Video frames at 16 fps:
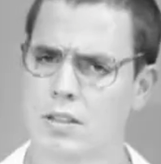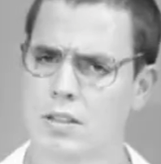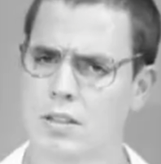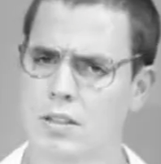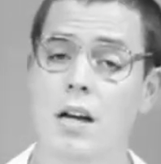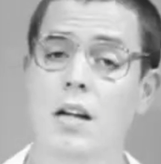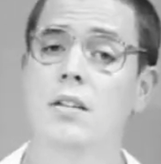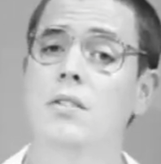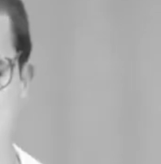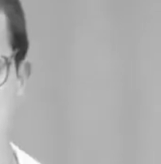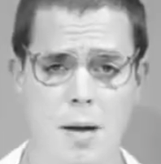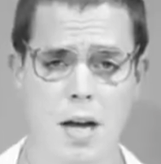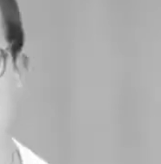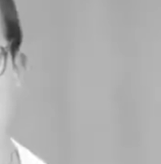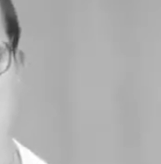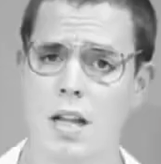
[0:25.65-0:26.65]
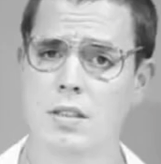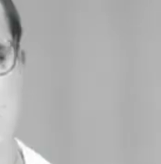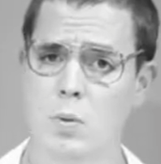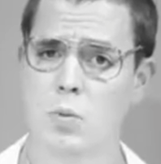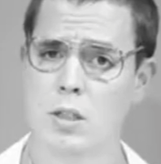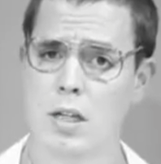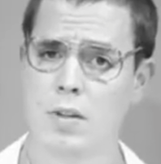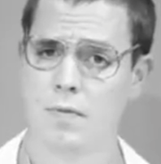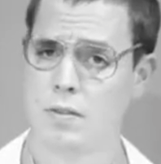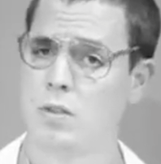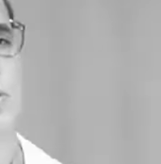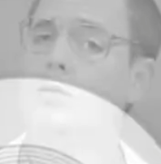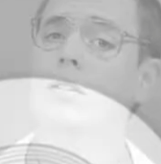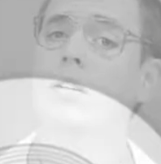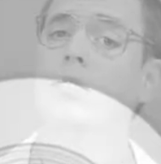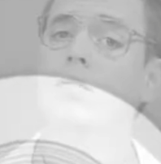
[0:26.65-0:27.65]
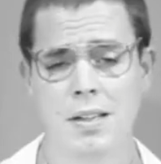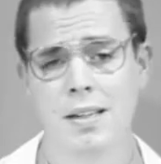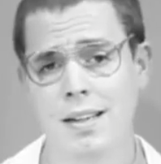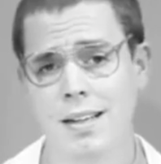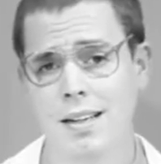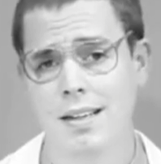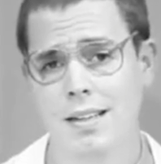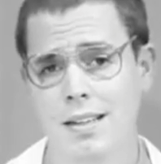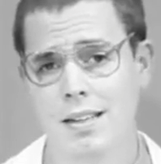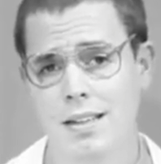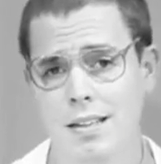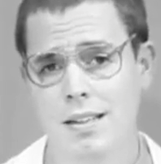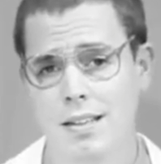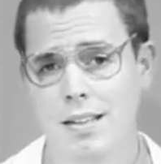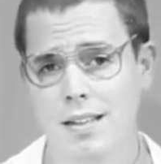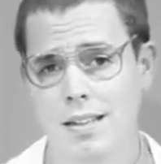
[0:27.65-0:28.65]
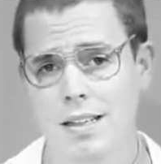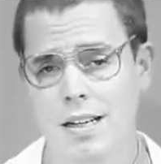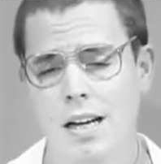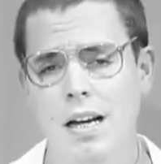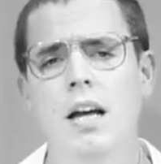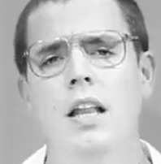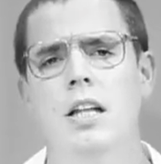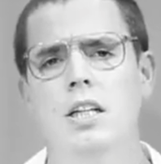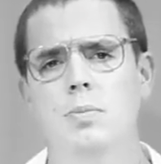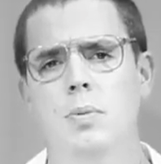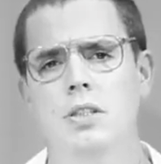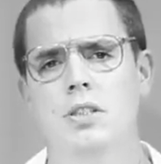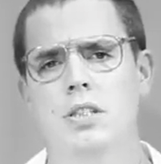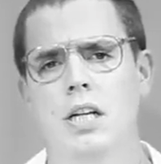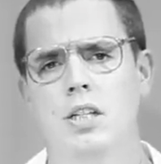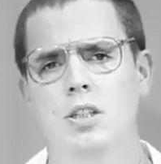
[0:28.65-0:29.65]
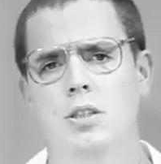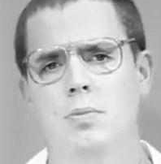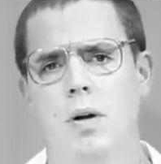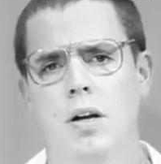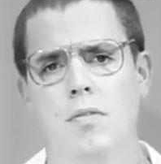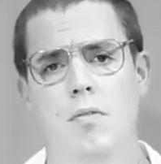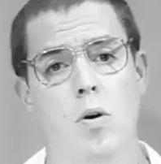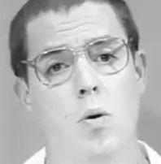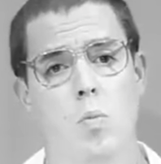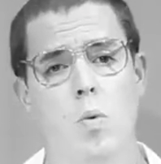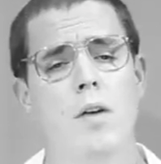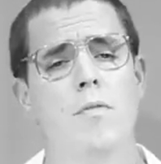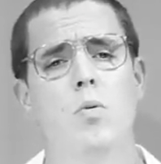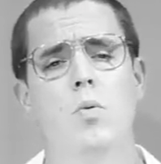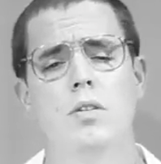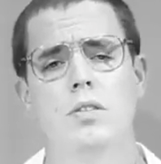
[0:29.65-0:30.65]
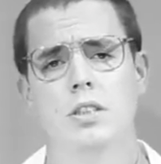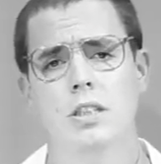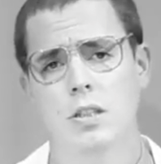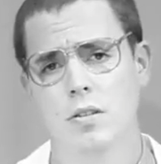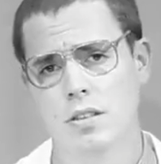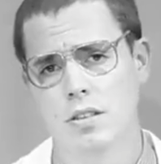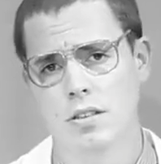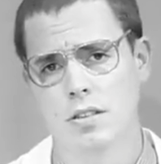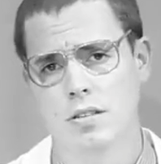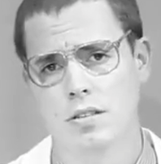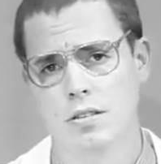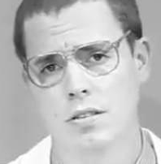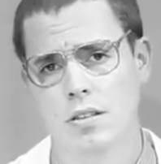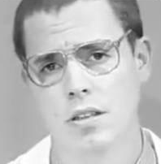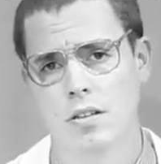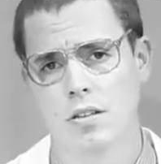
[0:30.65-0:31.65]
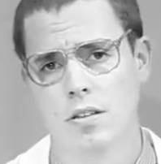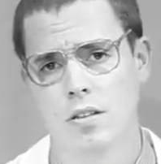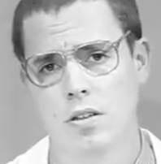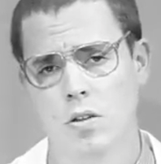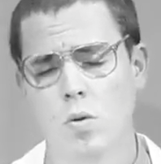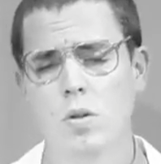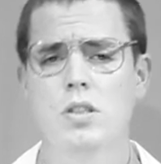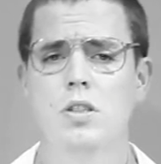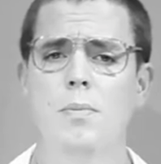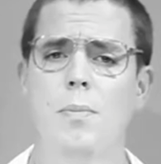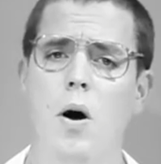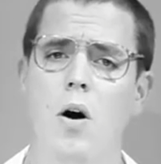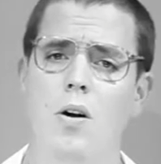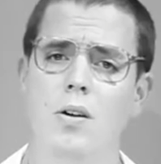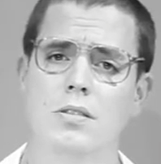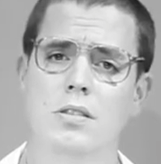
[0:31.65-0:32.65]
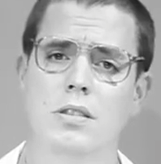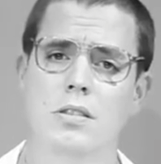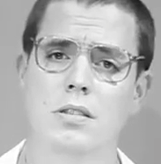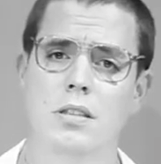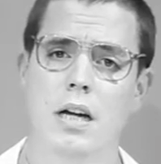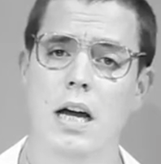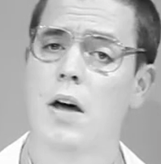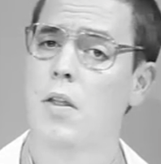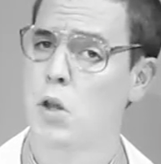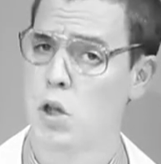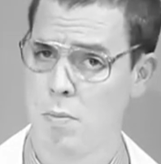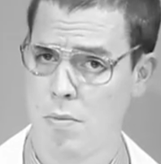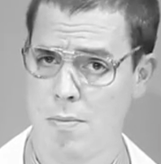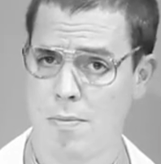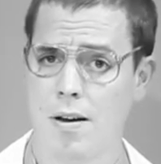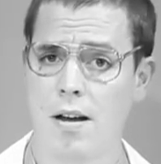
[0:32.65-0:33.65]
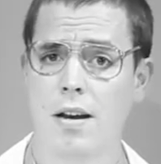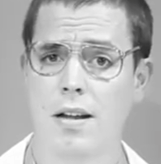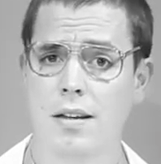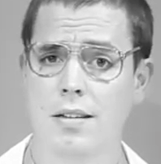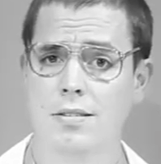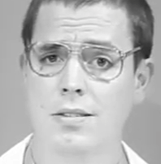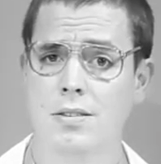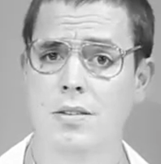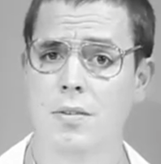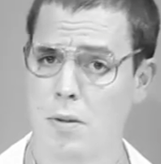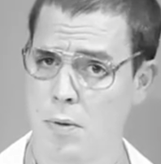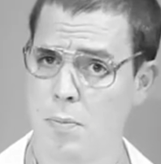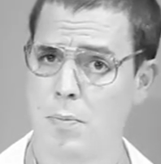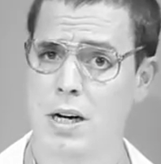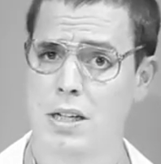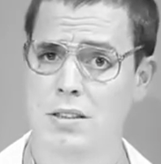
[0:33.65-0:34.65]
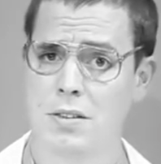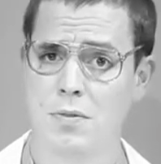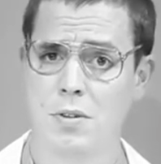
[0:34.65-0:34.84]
understandings does not count against one's lifetime. This presentation from our What a Wonderful World series is Crystal Balls, How the Human Body Predicts the Future.